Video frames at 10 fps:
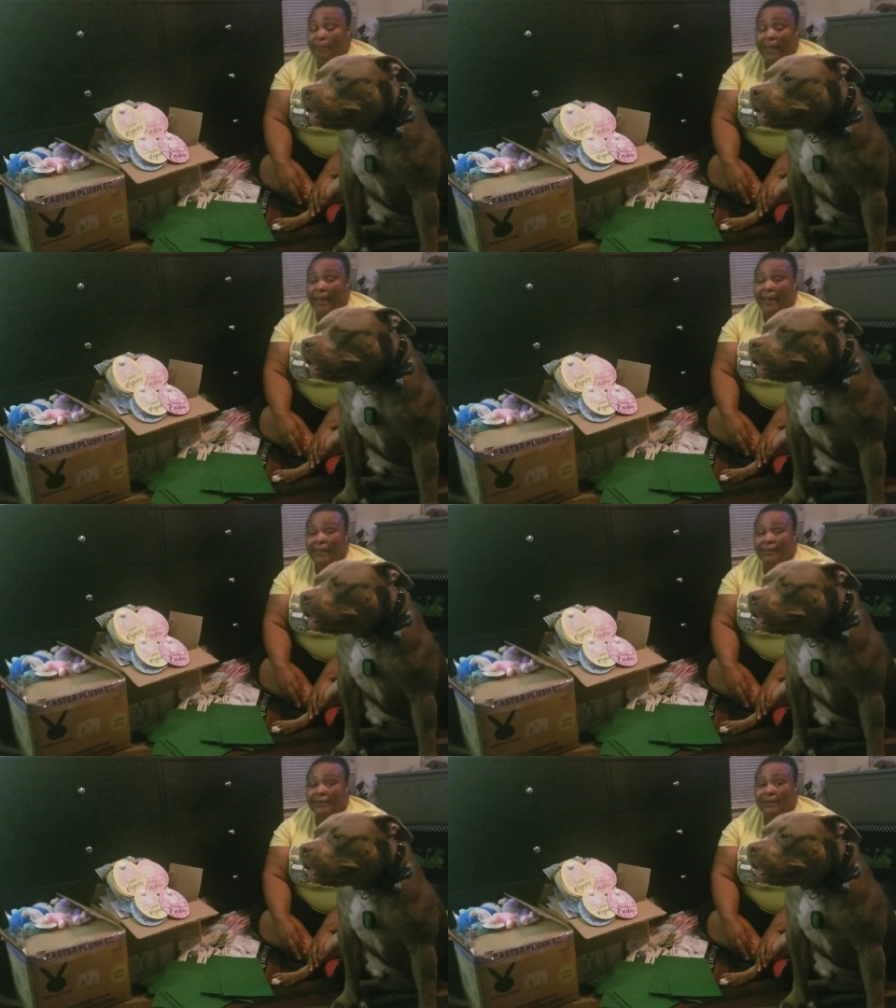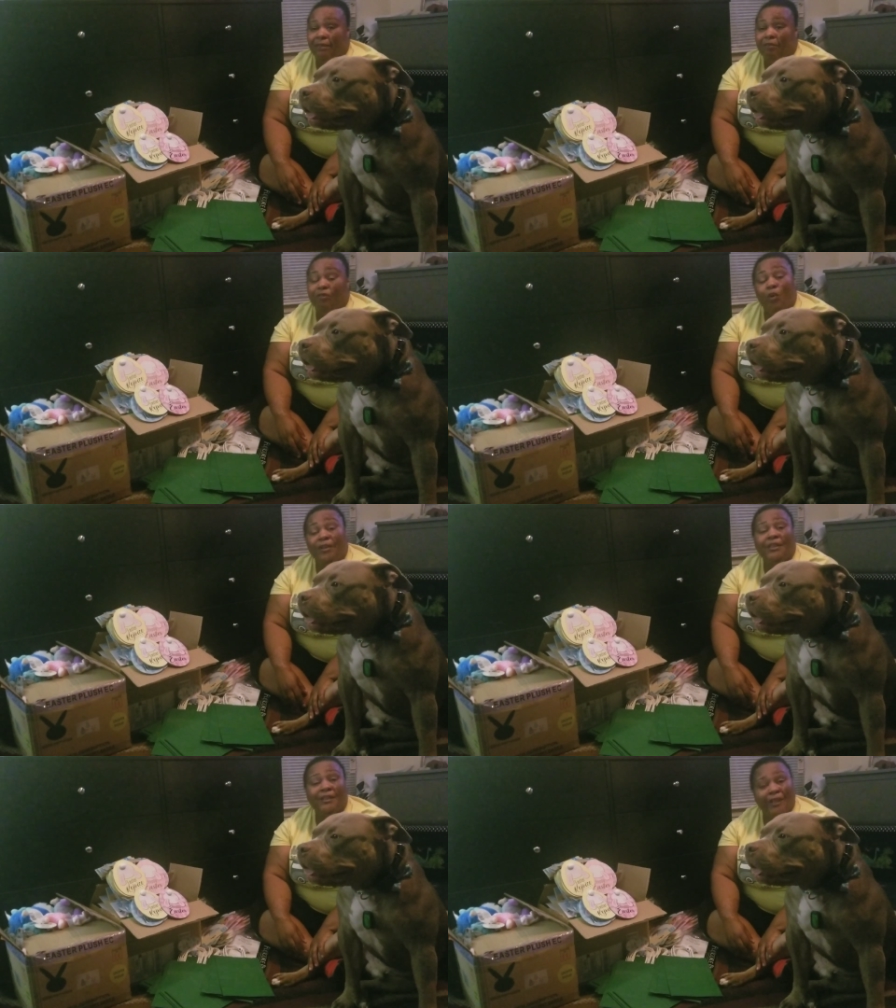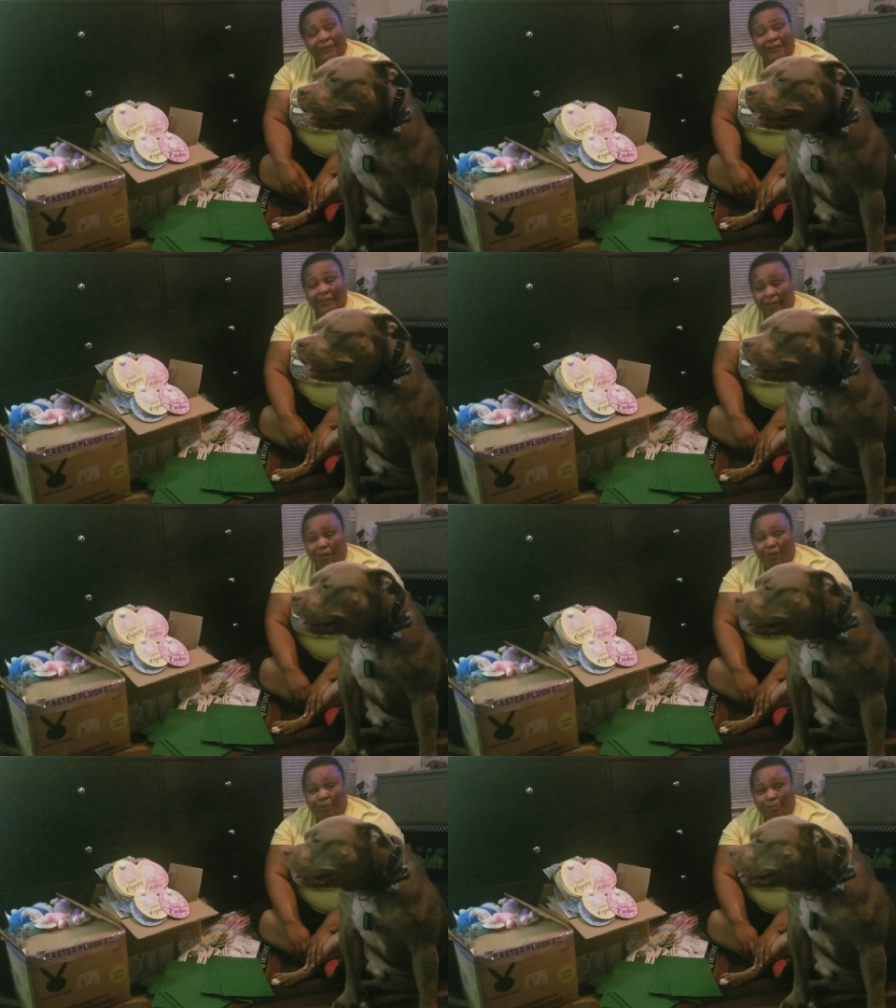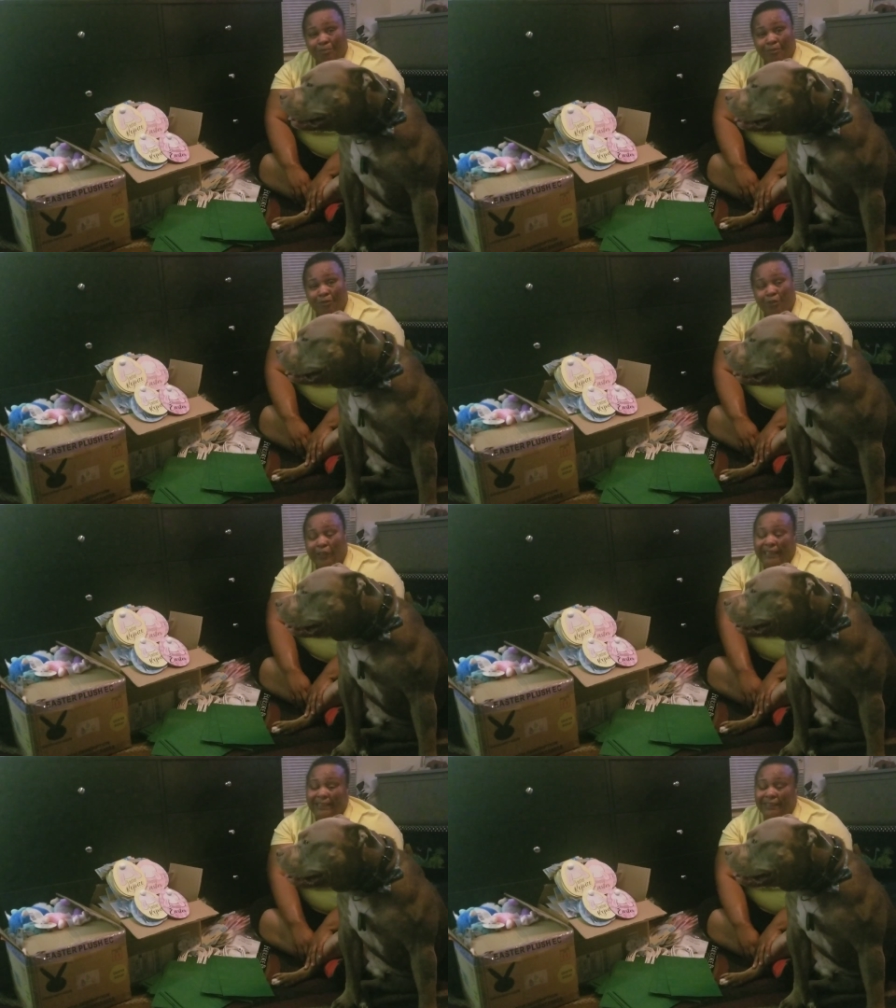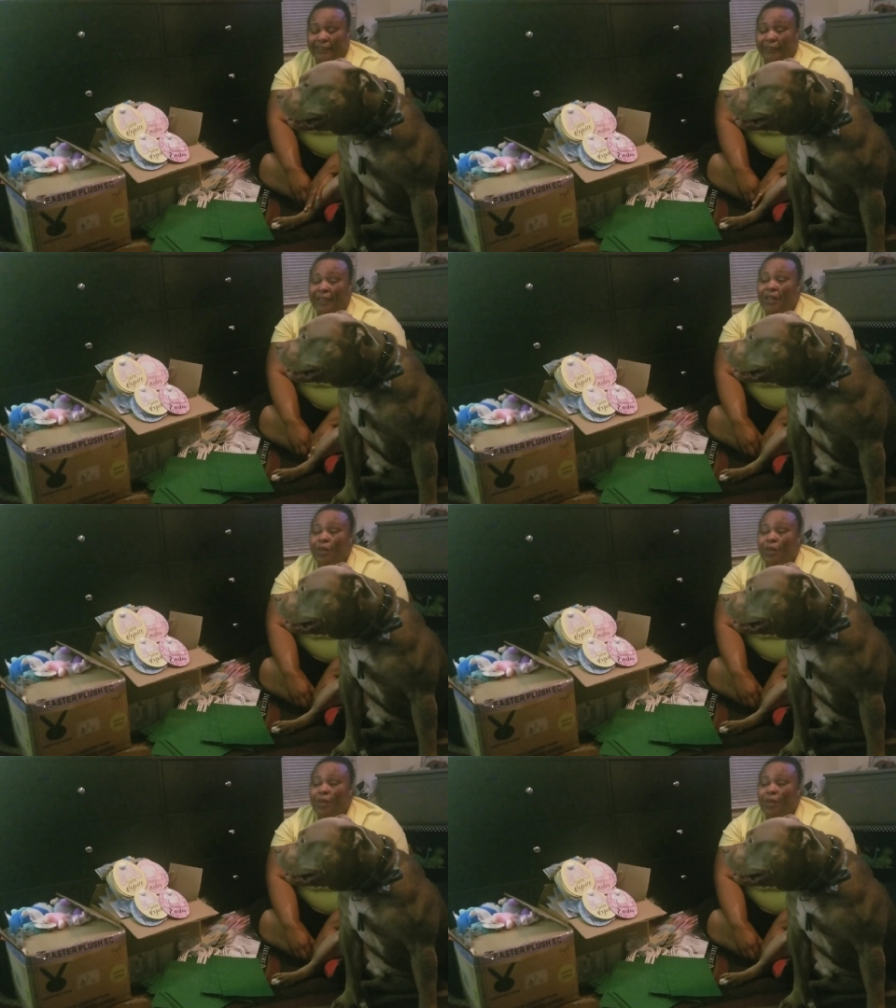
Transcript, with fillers: bags for the nursing home for Easter.